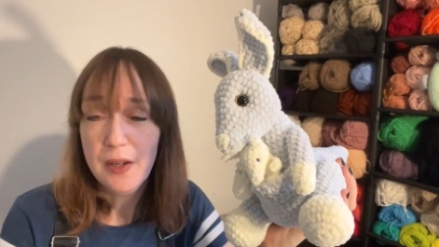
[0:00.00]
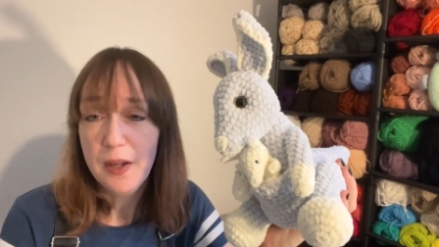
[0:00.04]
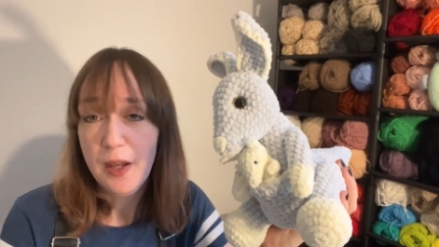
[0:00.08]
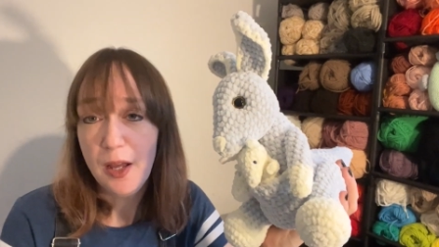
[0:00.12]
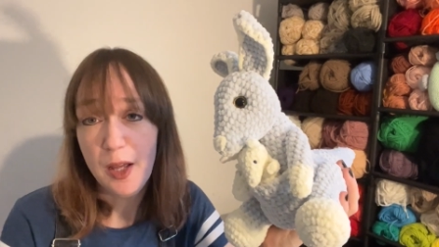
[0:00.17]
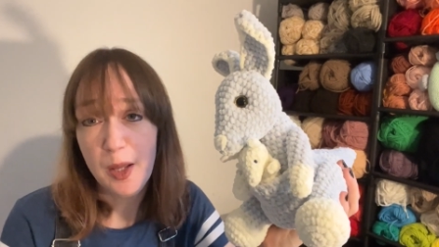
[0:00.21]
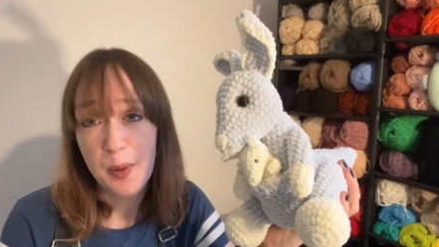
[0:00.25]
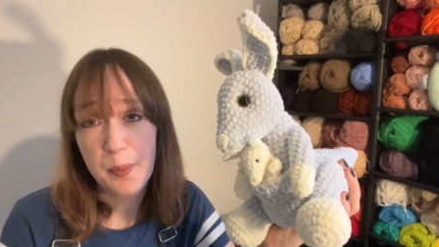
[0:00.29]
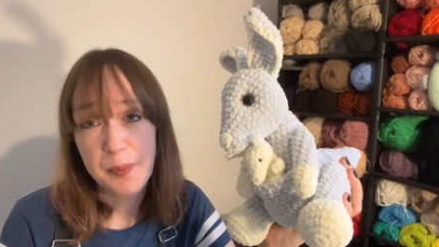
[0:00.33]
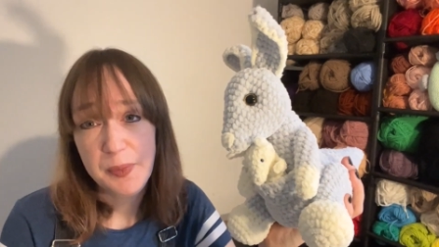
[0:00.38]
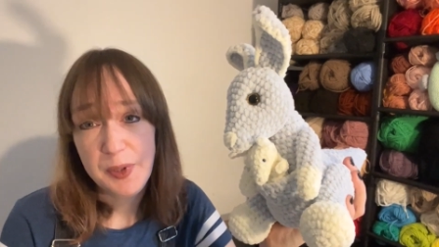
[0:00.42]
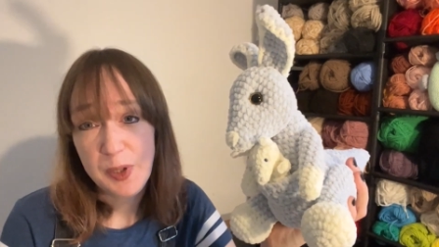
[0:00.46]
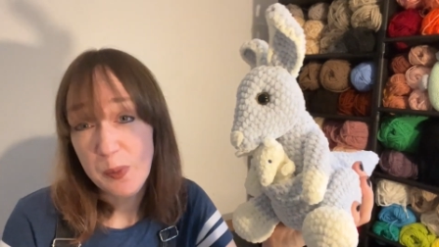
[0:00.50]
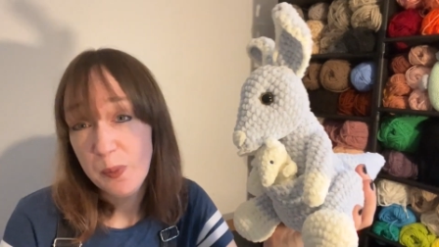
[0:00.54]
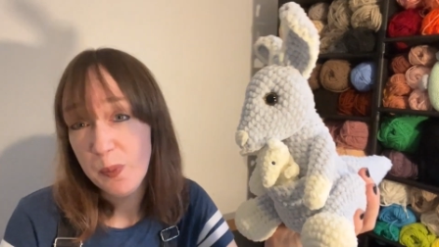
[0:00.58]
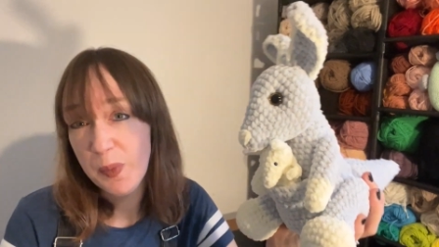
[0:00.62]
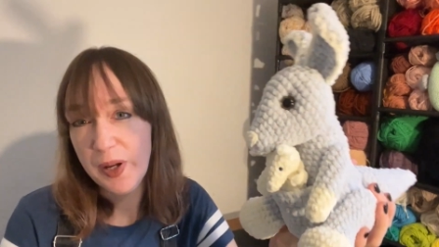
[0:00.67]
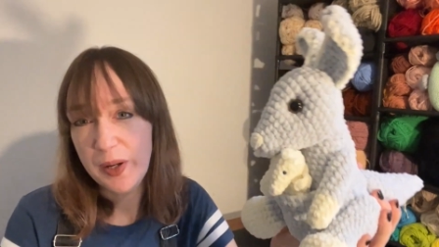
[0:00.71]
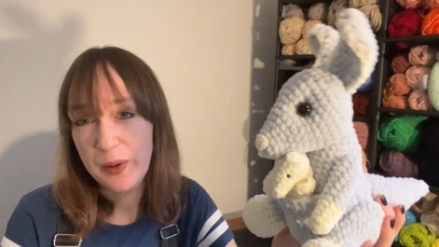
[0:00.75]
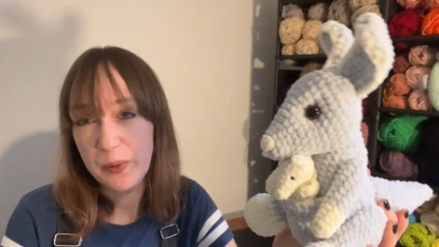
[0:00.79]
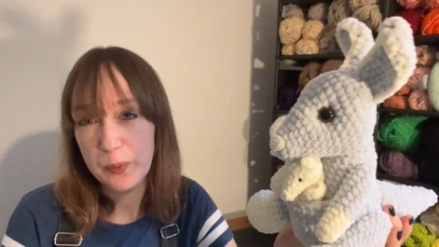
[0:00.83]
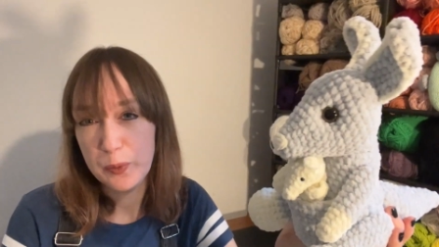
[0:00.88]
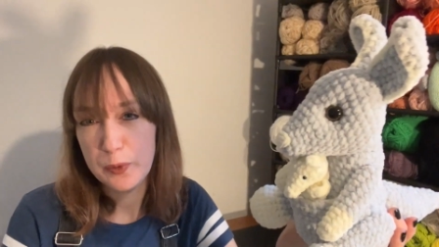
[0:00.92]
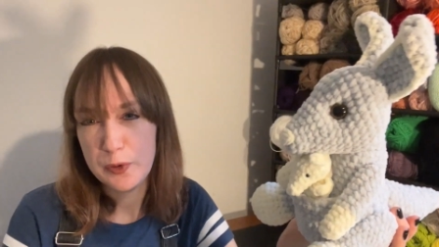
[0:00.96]
You
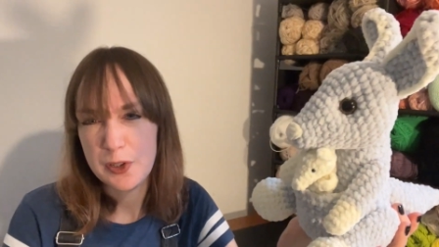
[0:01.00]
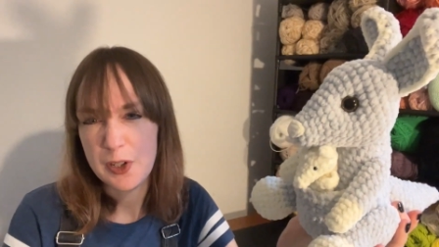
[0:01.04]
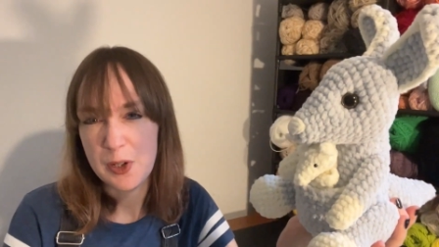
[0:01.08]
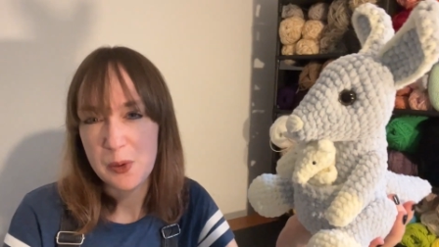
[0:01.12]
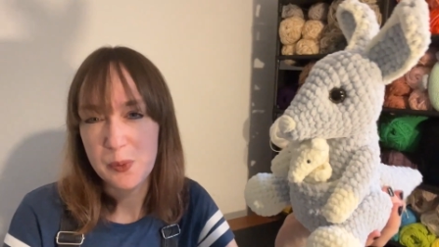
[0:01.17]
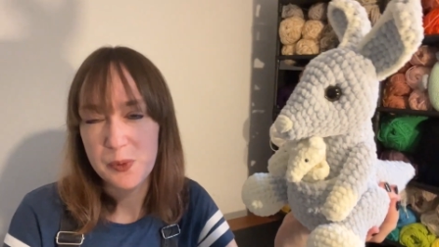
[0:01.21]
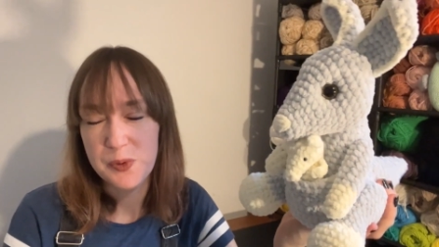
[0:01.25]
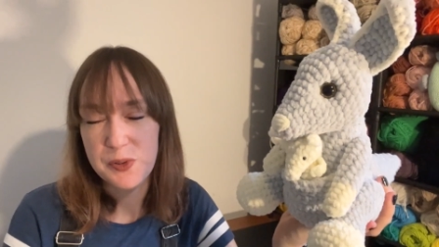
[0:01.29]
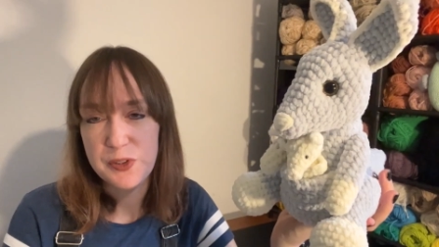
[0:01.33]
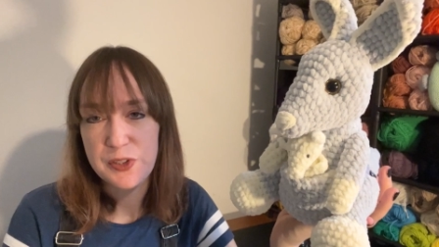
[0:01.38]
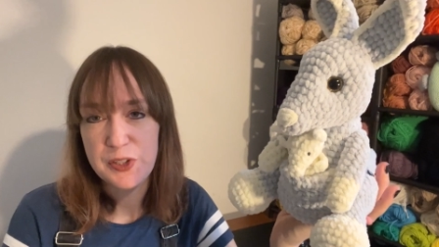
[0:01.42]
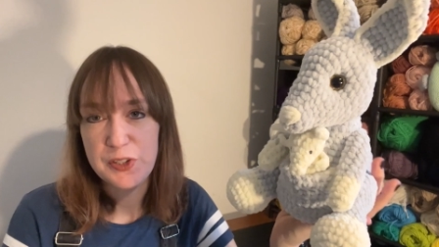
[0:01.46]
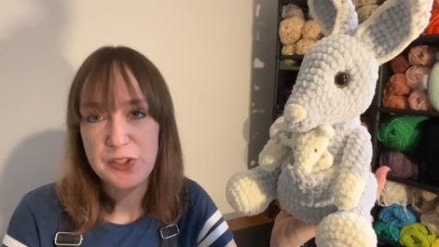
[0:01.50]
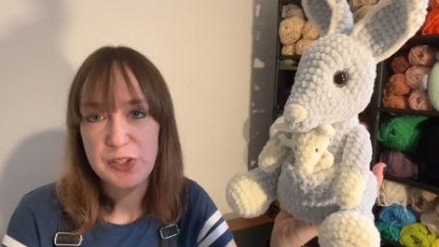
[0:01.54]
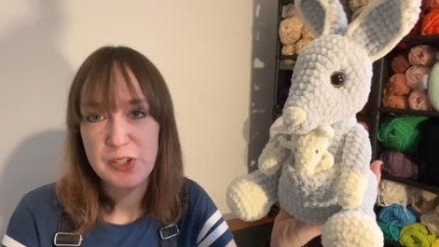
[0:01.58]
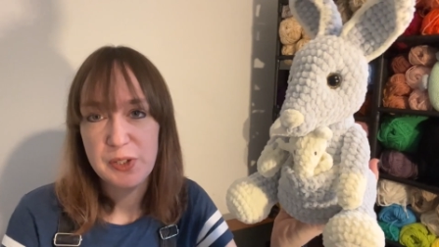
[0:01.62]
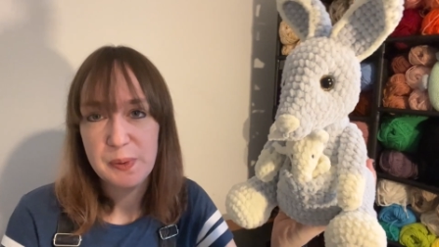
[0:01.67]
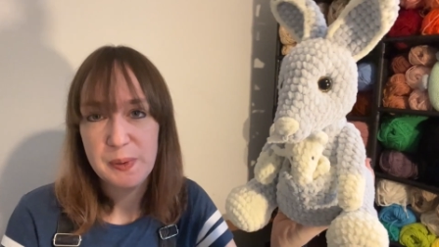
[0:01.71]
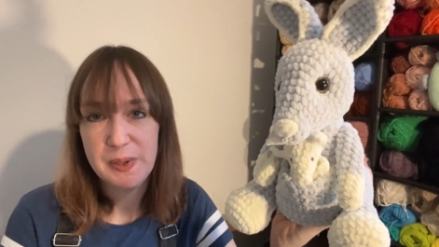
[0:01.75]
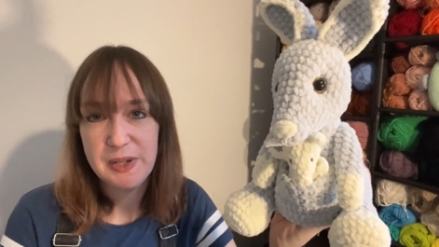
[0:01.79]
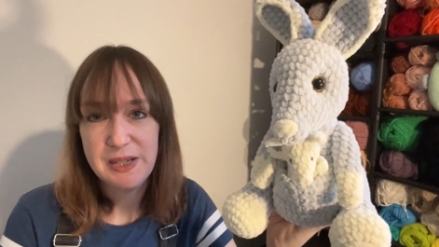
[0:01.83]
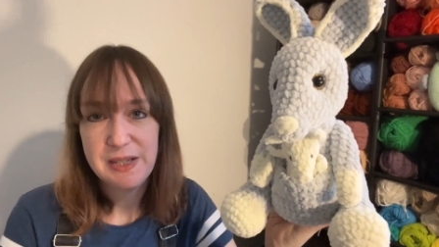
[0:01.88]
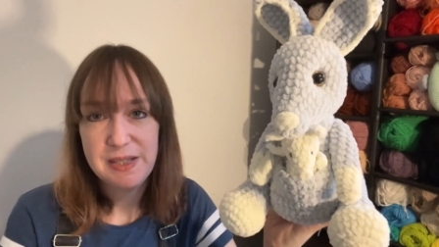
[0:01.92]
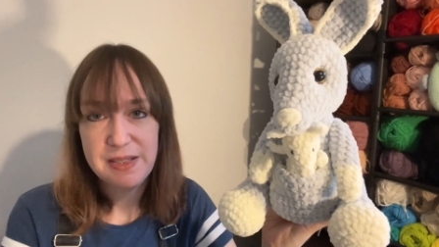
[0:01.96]
might also want to do
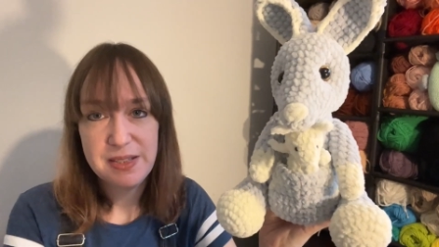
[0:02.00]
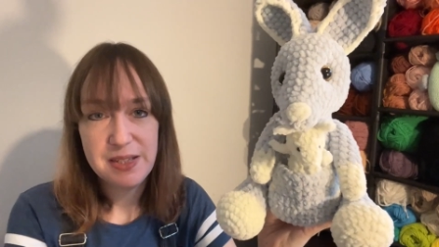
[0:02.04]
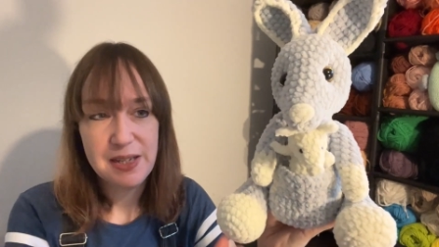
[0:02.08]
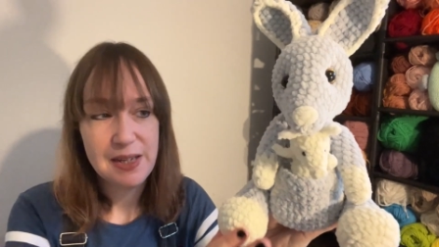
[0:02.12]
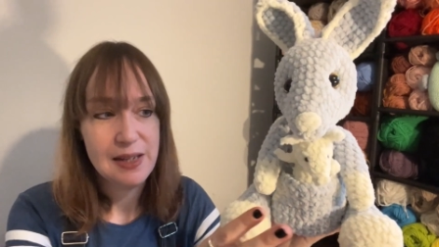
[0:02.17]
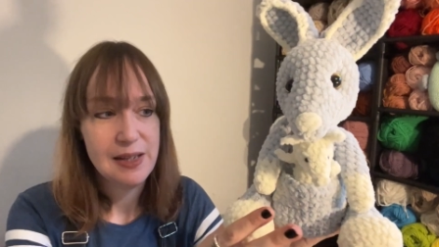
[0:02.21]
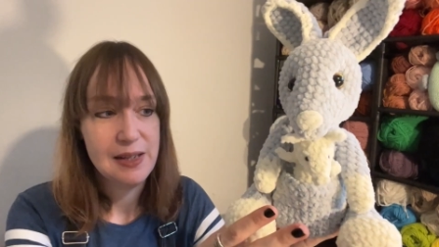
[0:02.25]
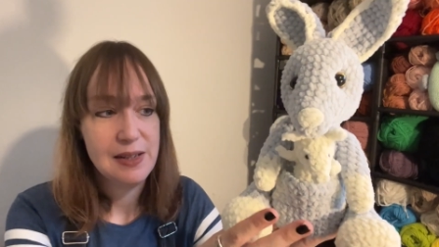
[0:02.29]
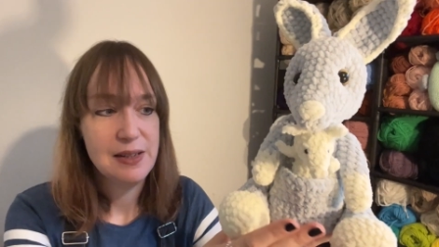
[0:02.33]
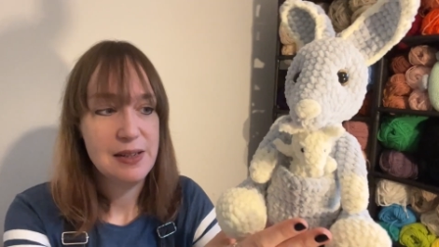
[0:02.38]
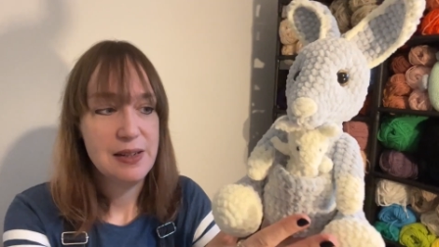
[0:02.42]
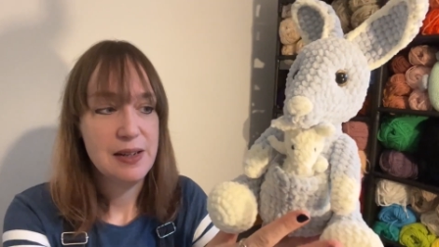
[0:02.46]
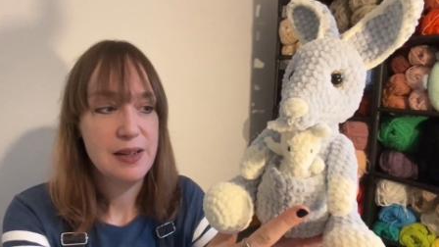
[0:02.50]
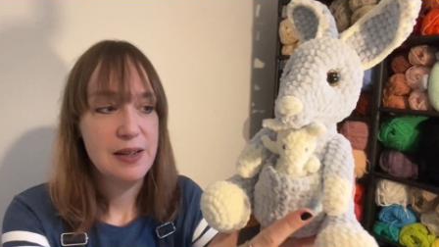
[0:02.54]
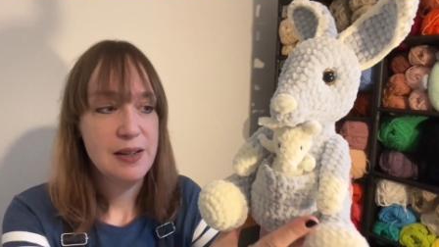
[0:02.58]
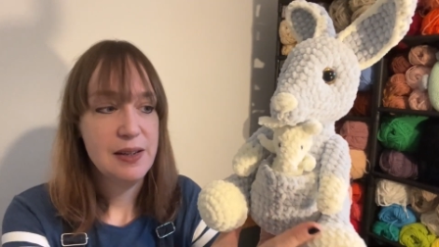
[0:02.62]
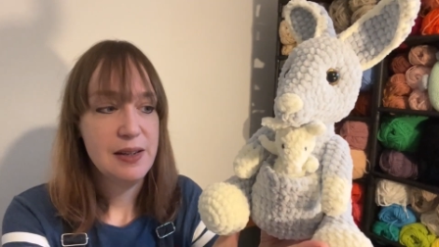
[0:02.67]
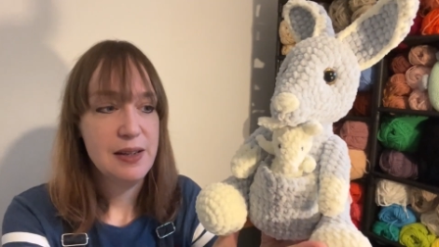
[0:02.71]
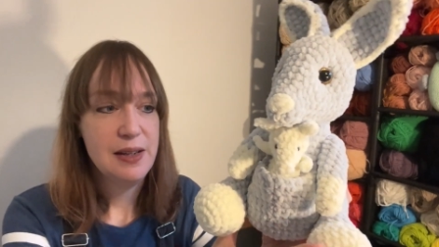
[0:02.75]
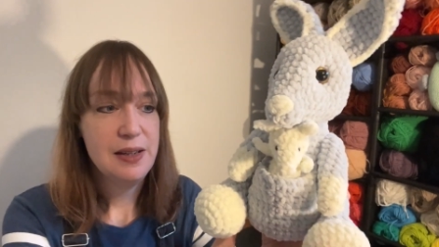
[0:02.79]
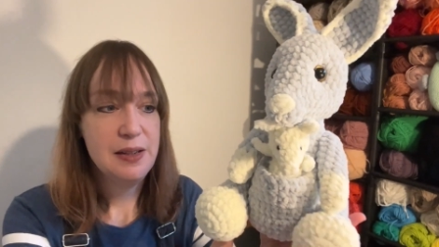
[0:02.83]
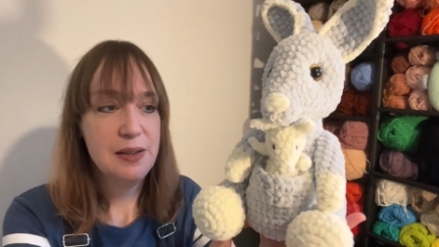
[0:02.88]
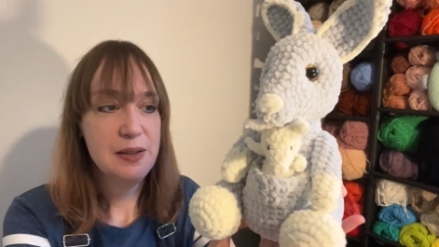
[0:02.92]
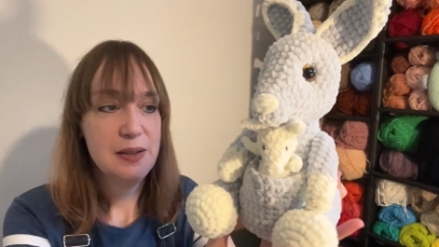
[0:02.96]
it in
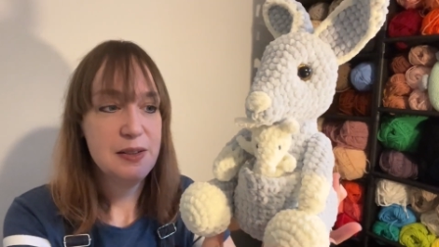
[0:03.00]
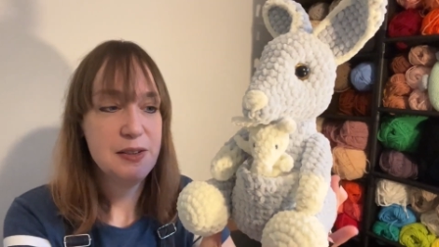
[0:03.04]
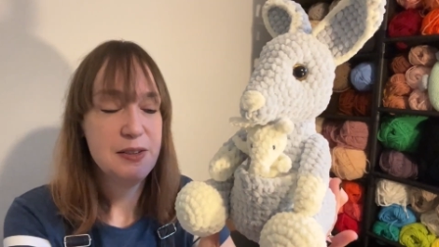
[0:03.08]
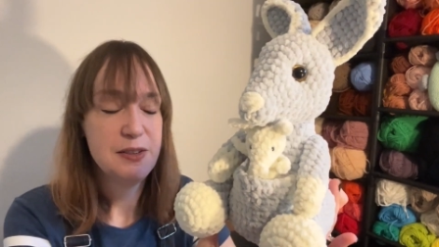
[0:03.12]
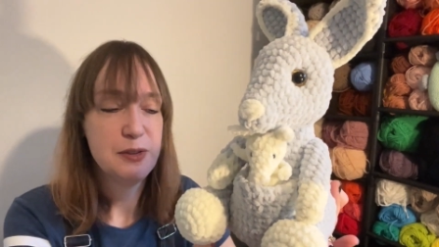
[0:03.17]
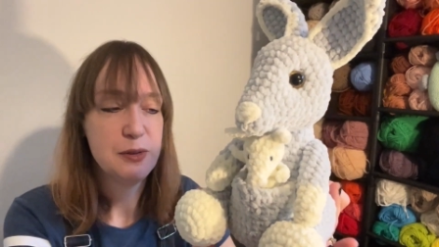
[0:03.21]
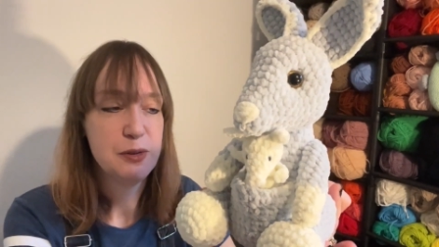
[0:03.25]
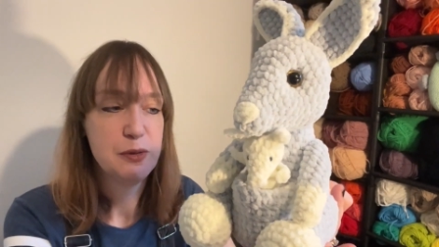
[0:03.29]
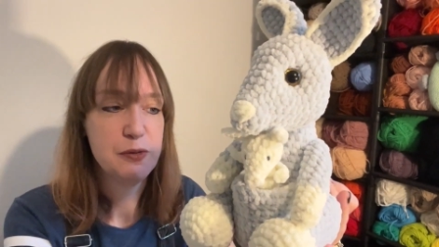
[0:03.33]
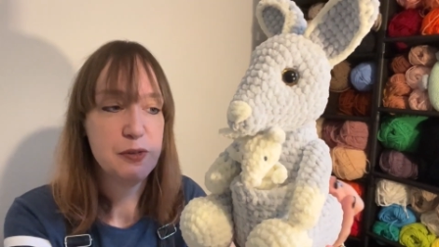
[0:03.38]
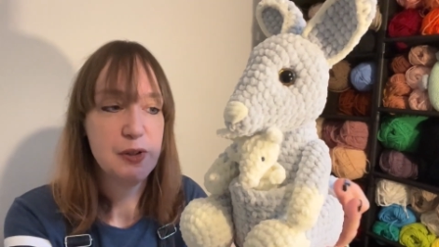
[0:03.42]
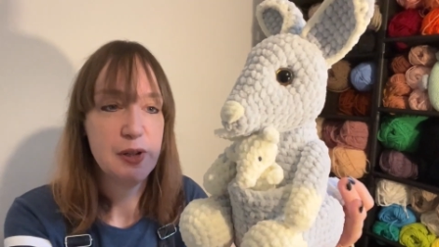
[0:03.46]
a sort of